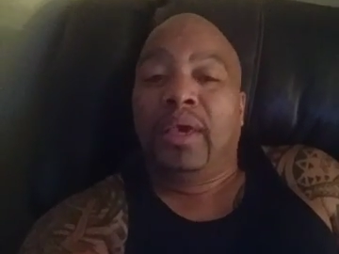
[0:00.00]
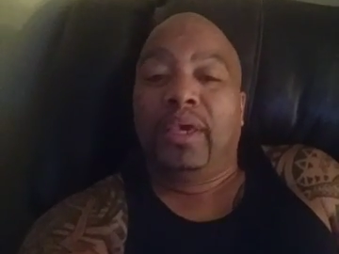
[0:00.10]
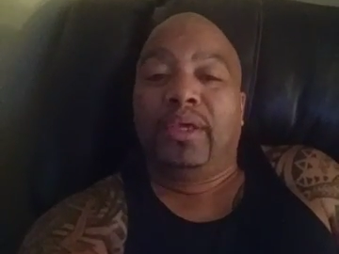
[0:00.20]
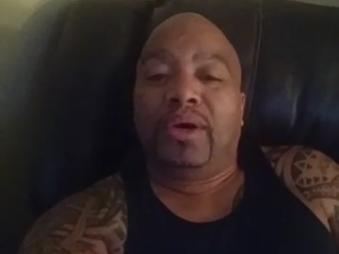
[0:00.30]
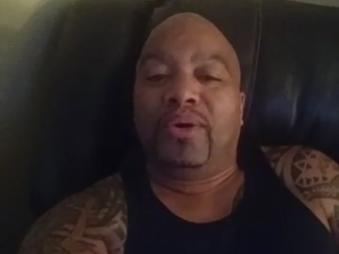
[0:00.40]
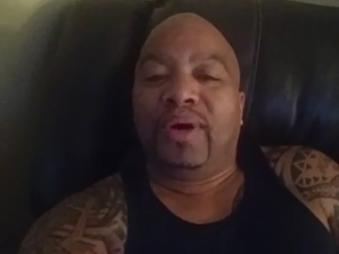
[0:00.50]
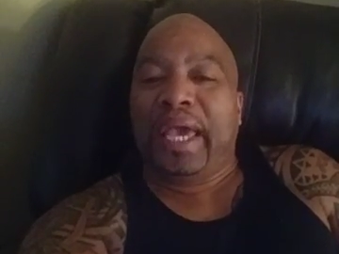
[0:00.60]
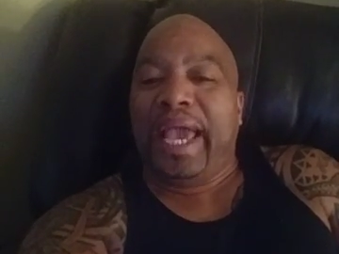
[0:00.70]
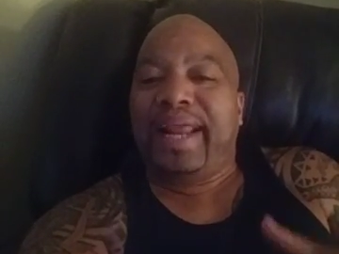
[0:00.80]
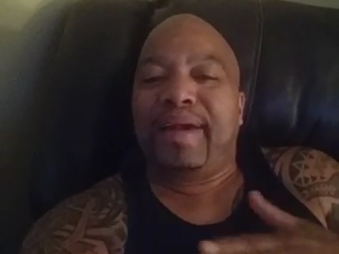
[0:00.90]
And you know,
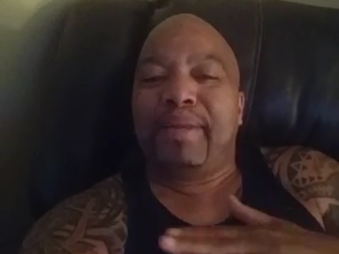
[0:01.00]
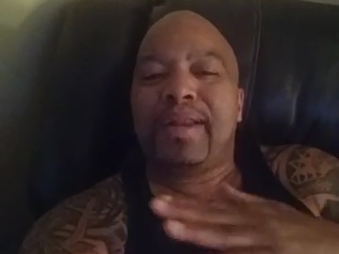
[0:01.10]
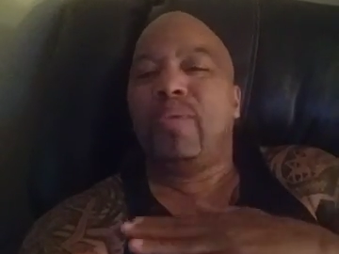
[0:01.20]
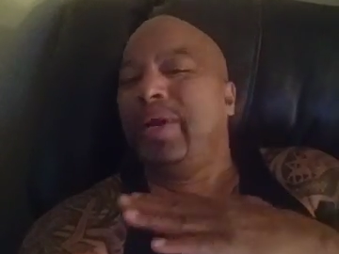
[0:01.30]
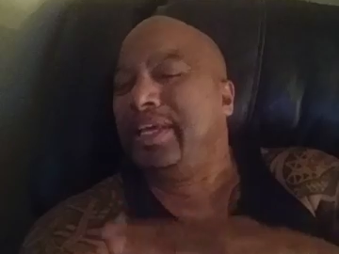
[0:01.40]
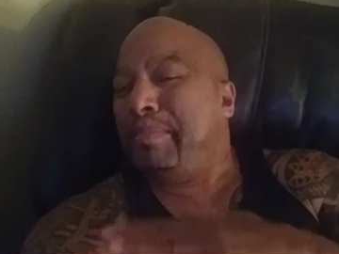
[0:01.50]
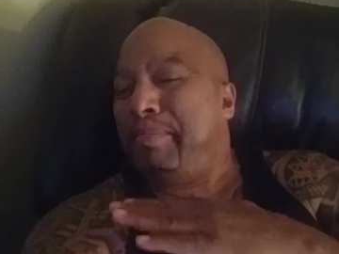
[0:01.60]
and I'm not really